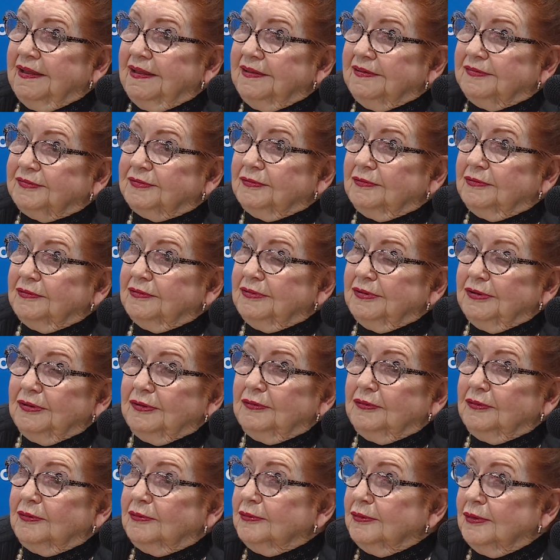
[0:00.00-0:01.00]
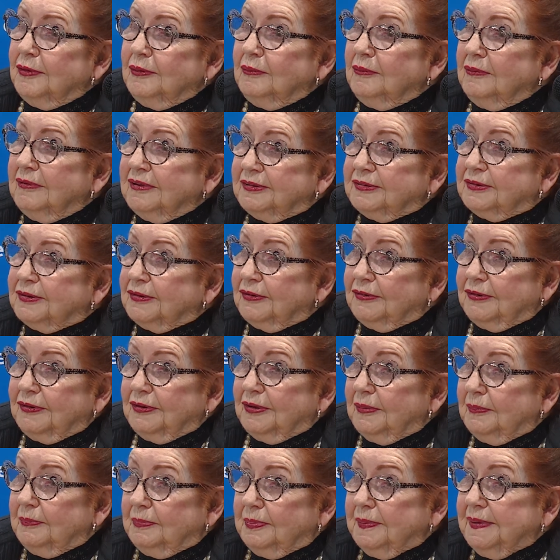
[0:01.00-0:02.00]
So you don't know what you're going
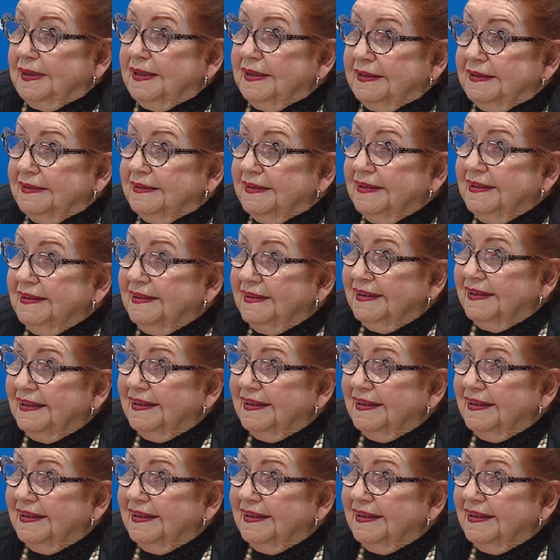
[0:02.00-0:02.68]
to be.